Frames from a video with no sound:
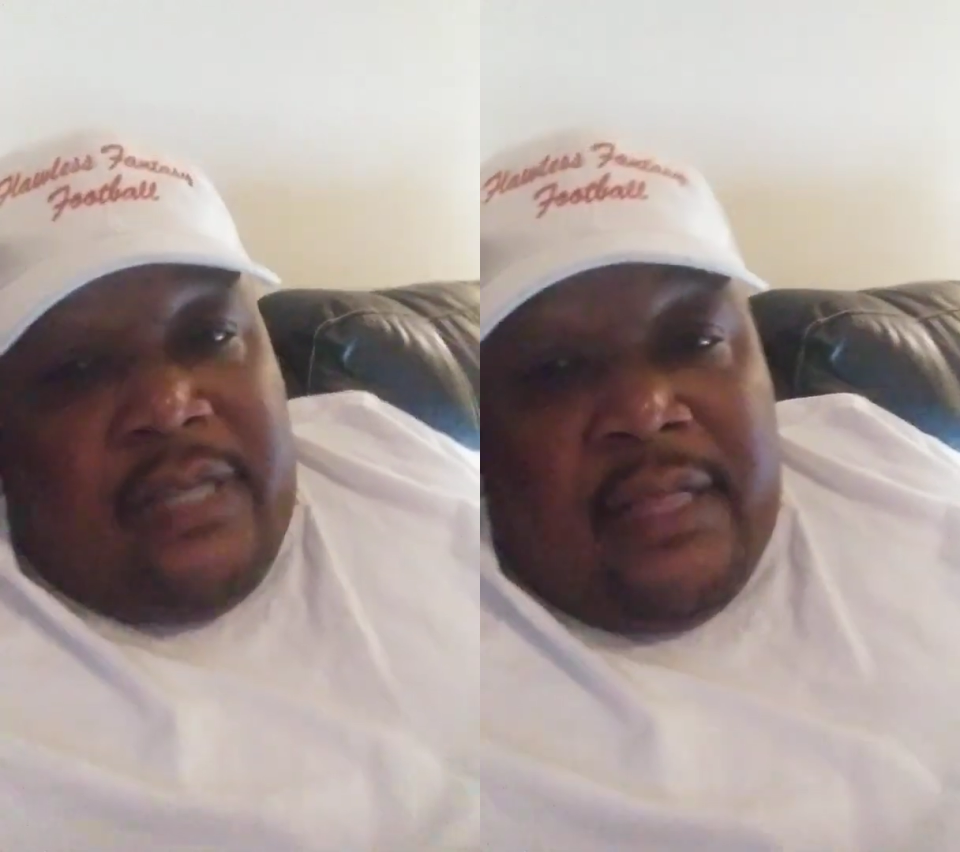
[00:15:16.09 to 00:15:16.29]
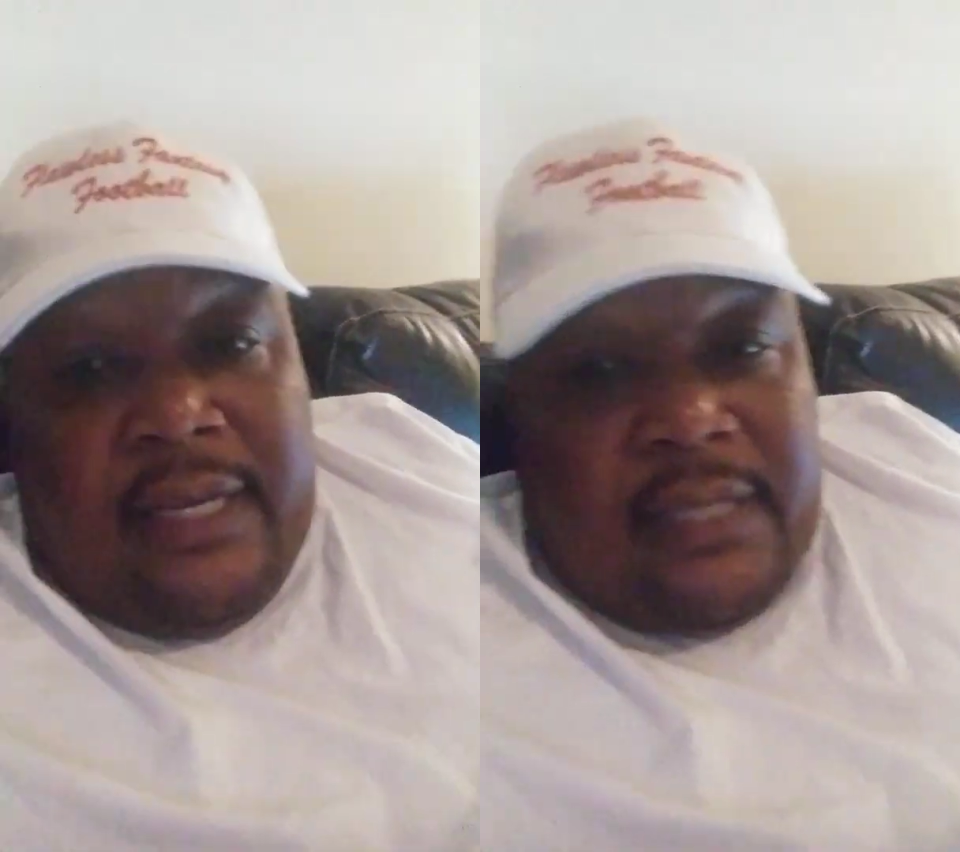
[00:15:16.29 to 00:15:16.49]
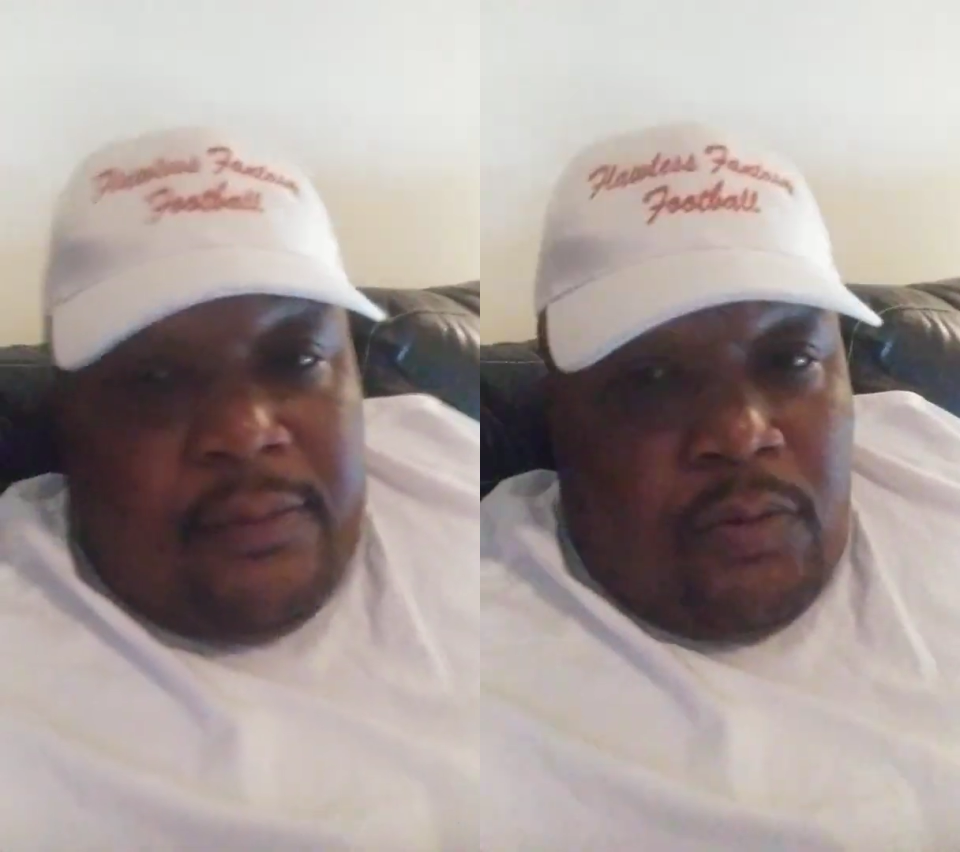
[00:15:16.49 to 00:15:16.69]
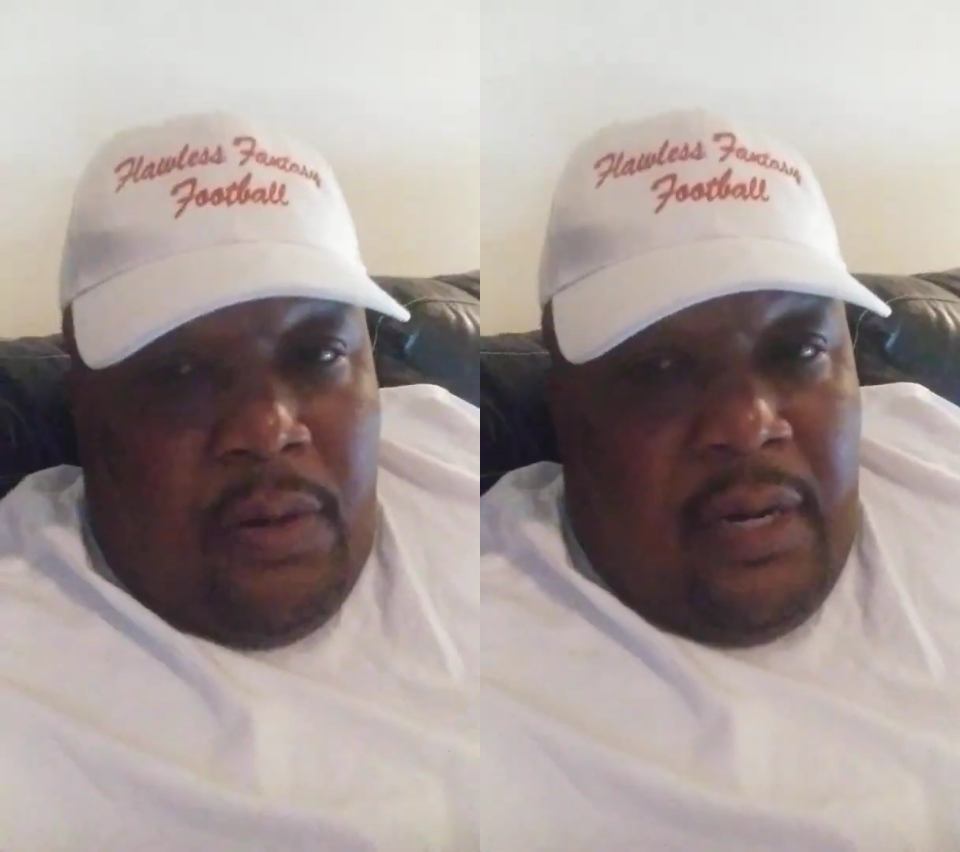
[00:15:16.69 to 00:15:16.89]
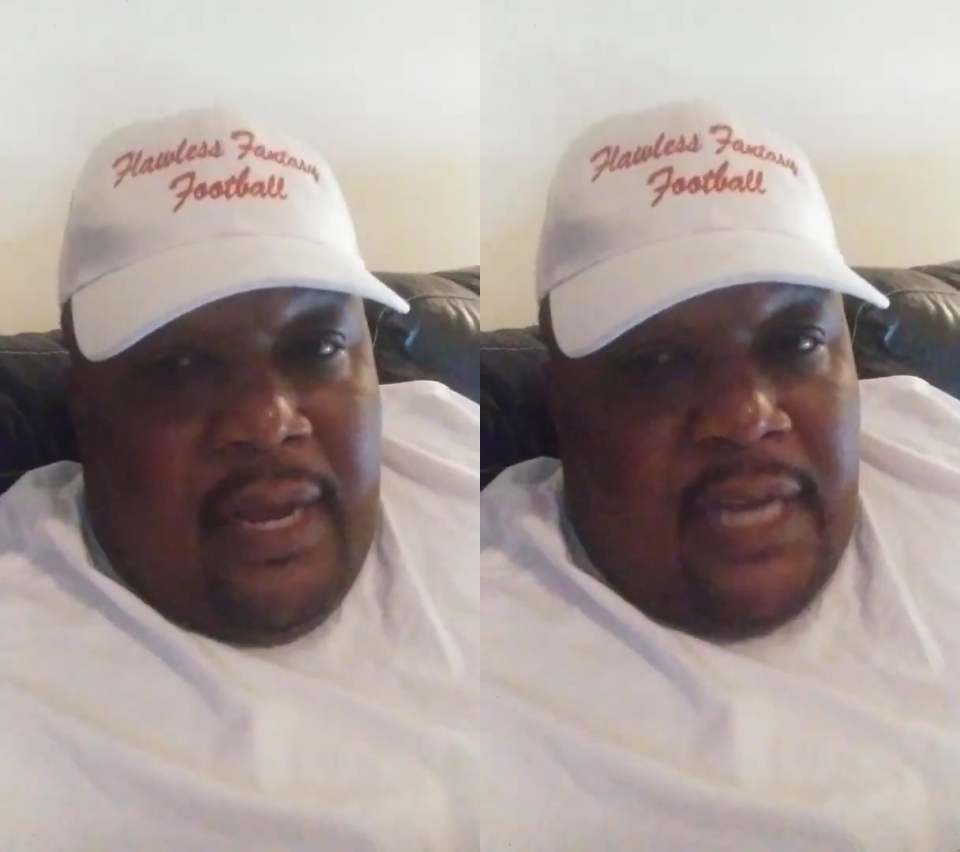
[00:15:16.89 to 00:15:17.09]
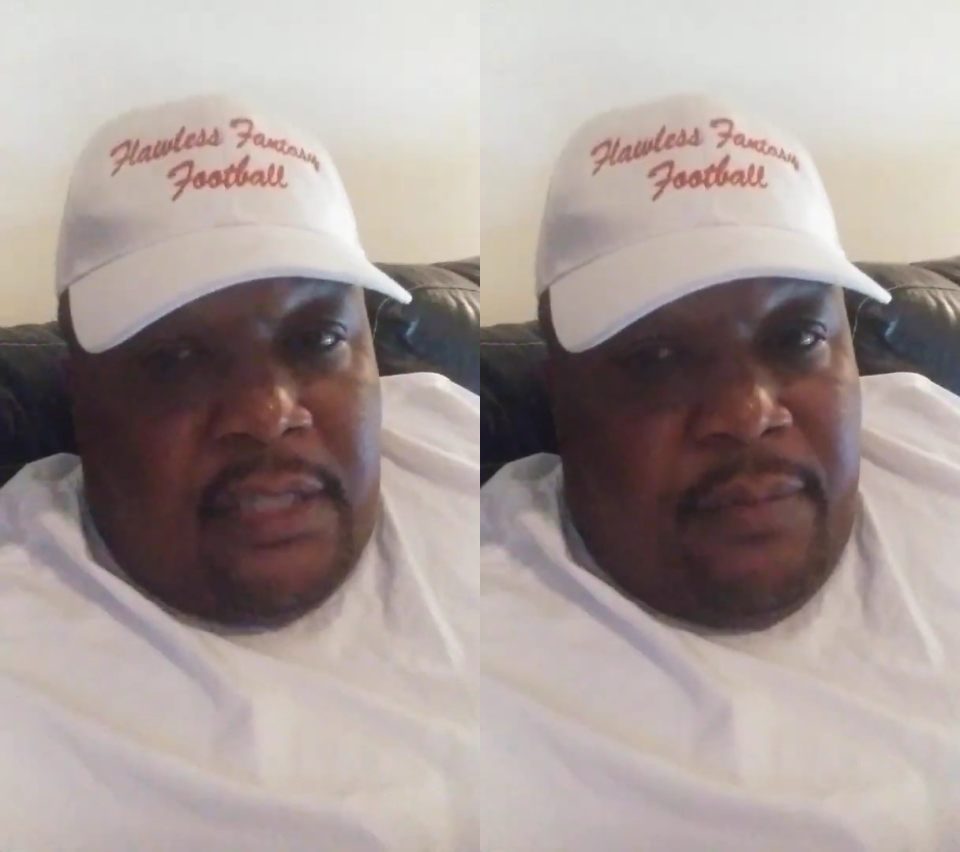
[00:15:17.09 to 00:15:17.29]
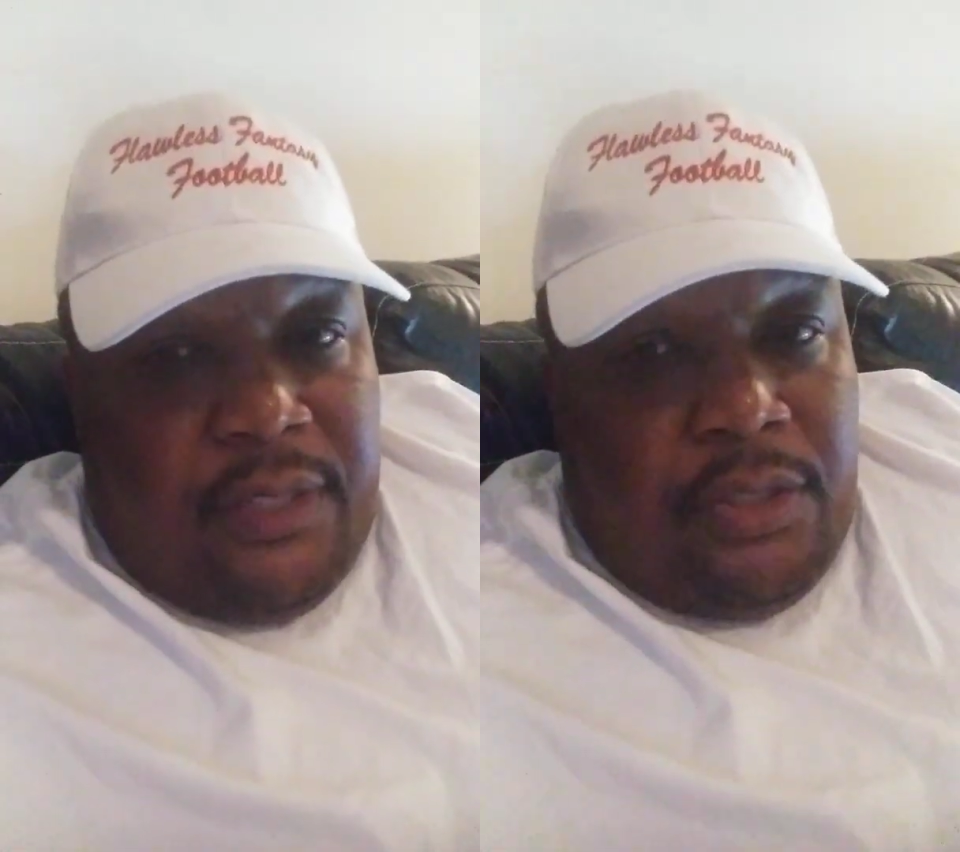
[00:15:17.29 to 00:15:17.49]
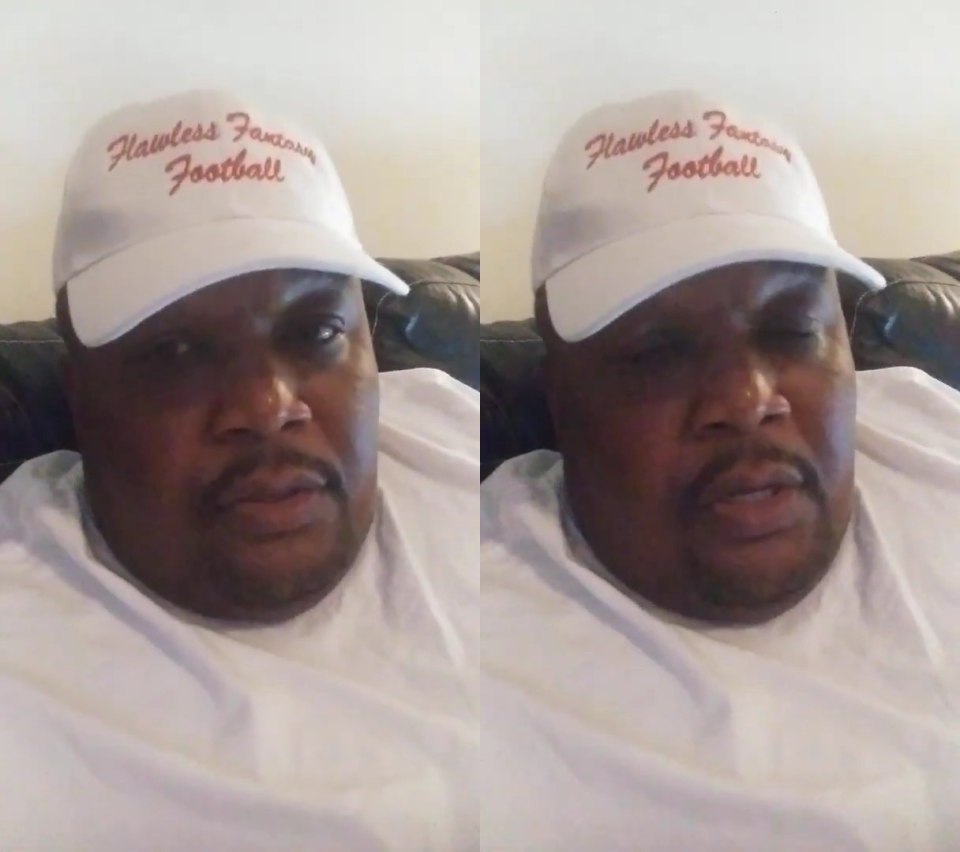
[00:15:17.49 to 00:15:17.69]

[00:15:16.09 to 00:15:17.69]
I think something's wrong with Elijah Mitchell